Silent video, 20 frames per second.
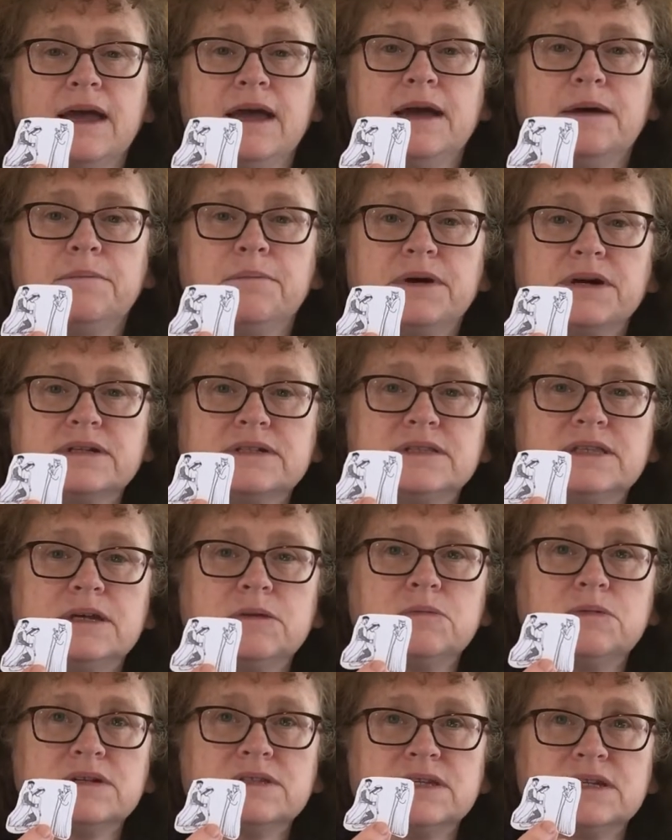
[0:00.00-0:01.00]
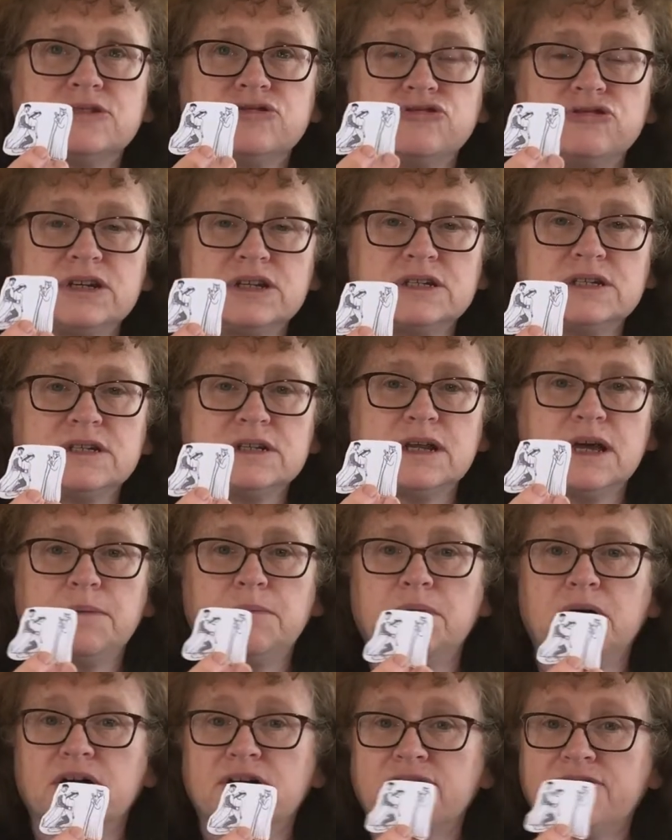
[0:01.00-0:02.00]
But there was a tradition
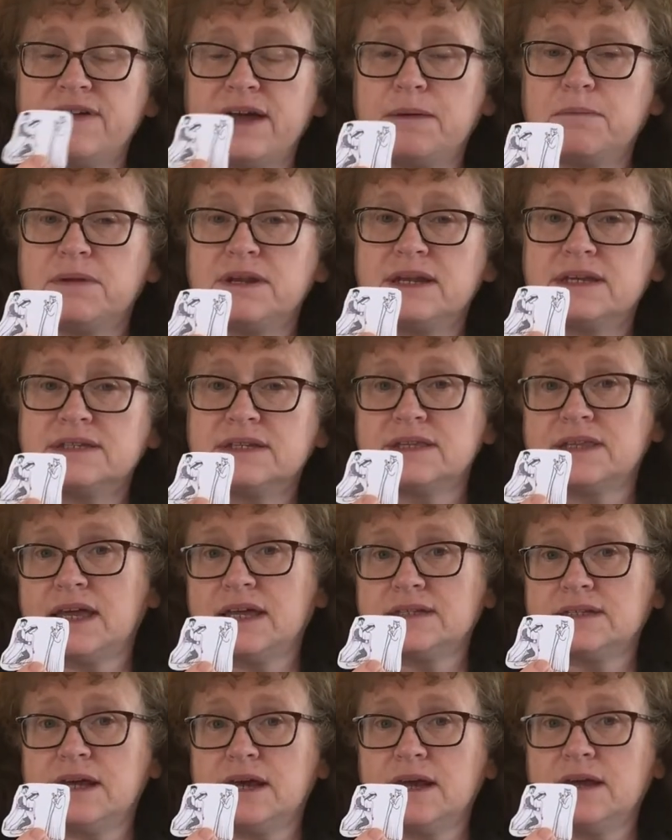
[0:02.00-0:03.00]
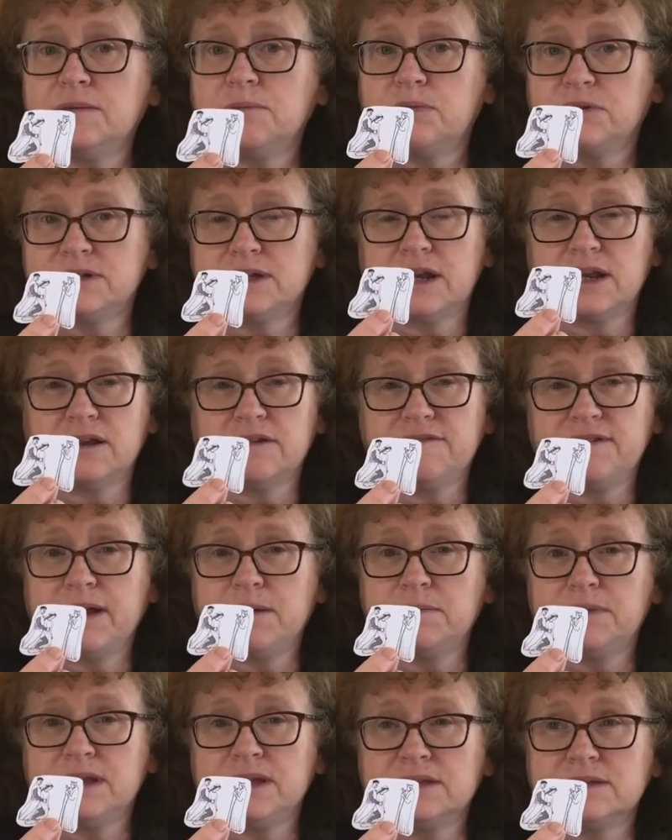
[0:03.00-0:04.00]
among families at that time, particular
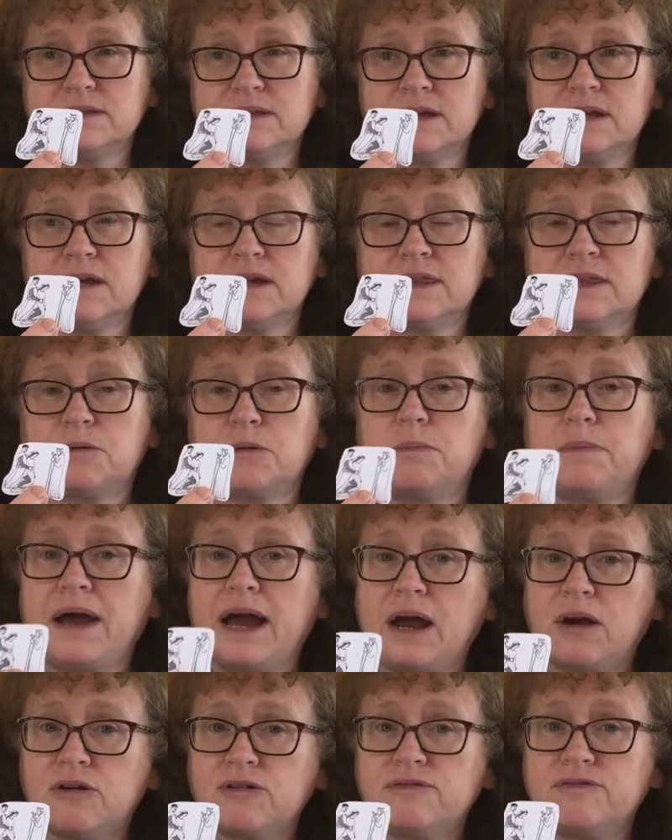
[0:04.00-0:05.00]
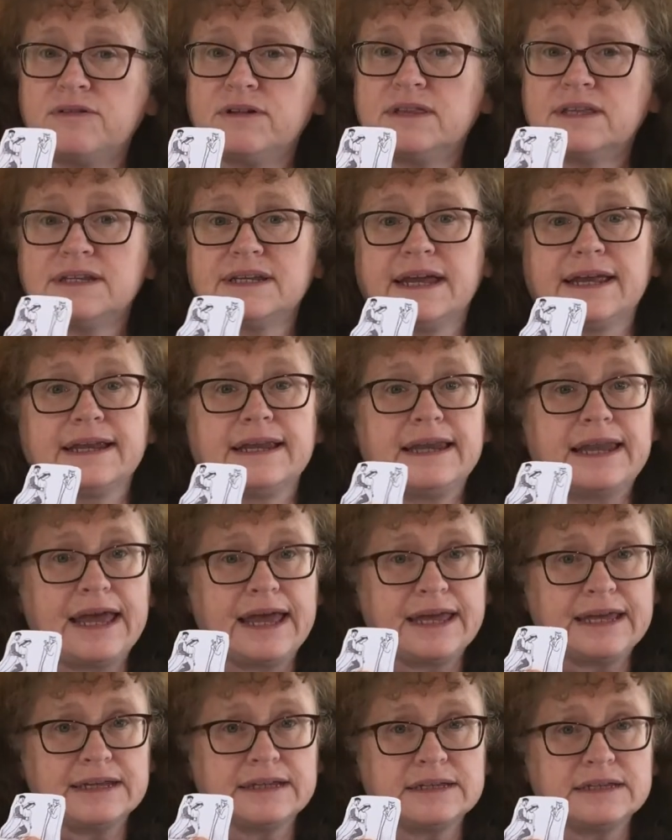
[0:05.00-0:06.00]
families that were powerful, that had
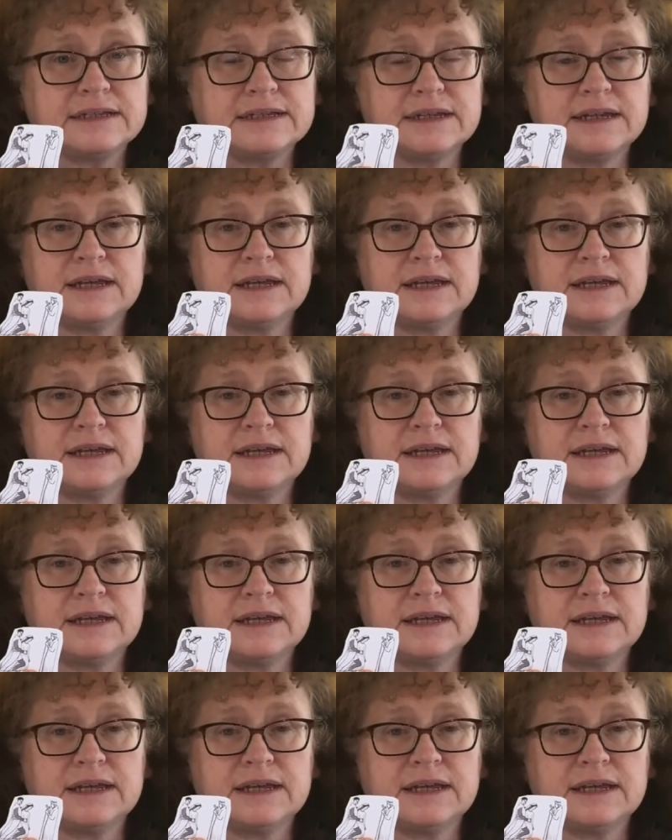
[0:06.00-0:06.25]
land.